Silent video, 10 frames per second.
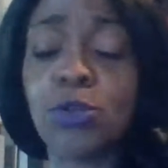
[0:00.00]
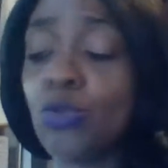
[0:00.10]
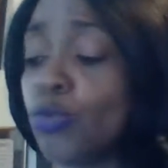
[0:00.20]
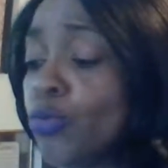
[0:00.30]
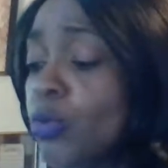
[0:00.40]
the
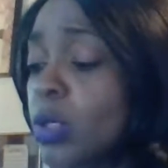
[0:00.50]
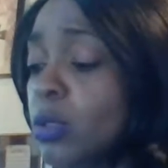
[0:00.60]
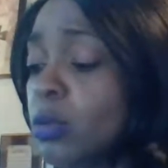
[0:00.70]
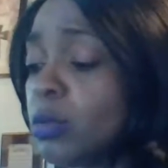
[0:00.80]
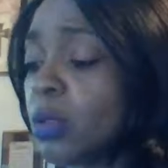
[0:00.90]
new
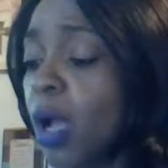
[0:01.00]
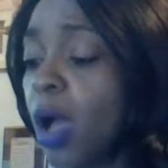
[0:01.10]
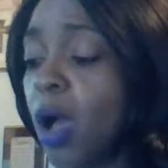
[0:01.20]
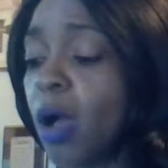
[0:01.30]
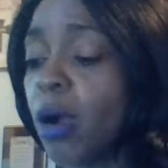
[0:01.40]

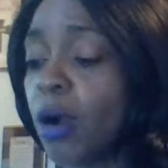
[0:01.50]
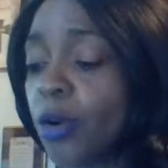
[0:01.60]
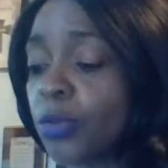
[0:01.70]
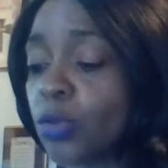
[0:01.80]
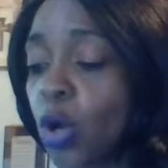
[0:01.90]
Earth